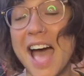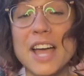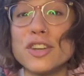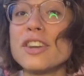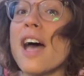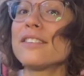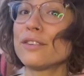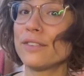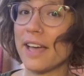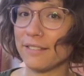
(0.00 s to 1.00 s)
I could not
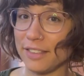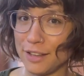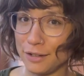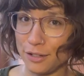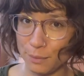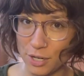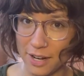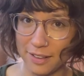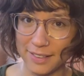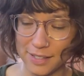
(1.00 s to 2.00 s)
survive on the YouTube
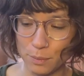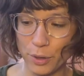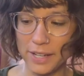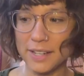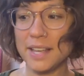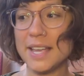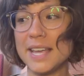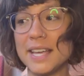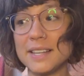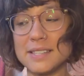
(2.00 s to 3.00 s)
channel at this point.
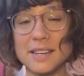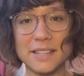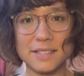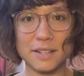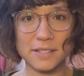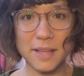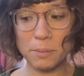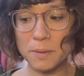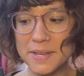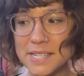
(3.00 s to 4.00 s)
It is a nice little
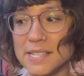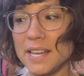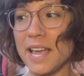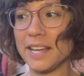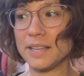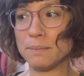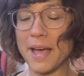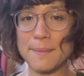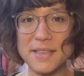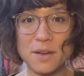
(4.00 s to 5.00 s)
supplement. It can
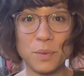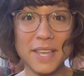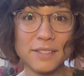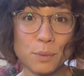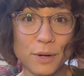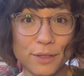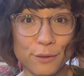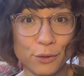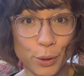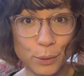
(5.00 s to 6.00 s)
buy me a week's worth
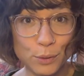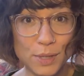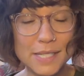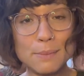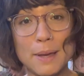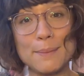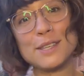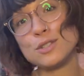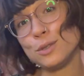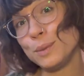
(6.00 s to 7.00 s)
of groceries, maybe
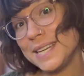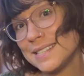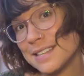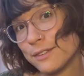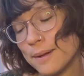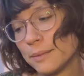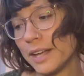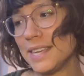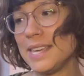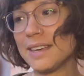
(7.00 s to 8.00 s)
two weeks if I'm
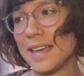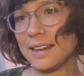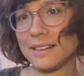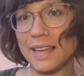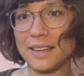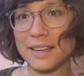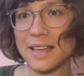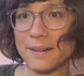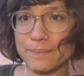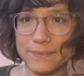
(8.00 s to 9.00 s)
lucky, kind of like
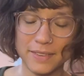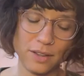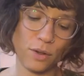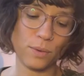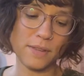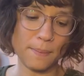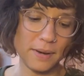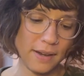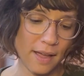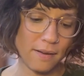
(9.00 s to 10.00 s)
goes up
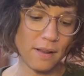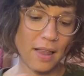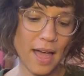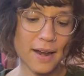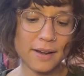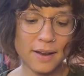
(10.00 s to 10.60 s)
and down a lot.